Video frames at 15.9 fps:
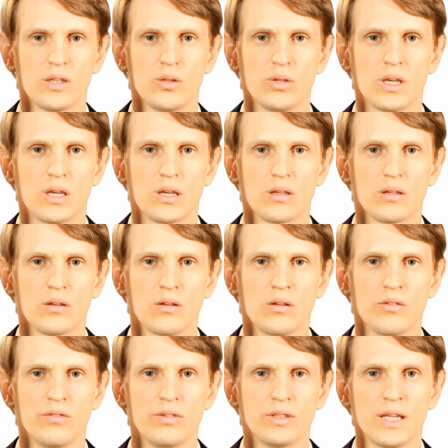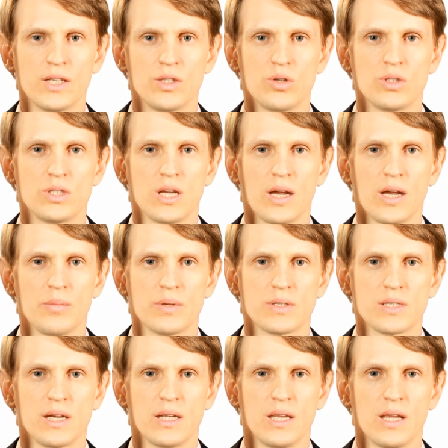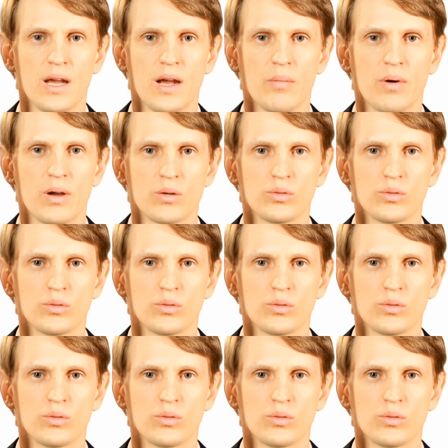The prices and the catalog are displayed